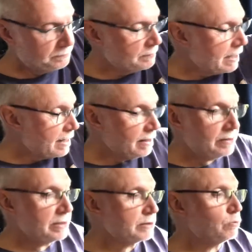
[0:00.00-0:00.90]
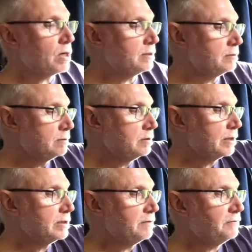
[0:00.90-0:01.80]
Yeah, and this one,
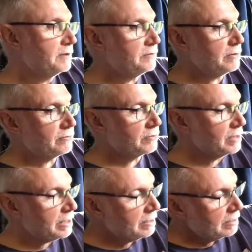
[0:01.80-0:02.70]
1953,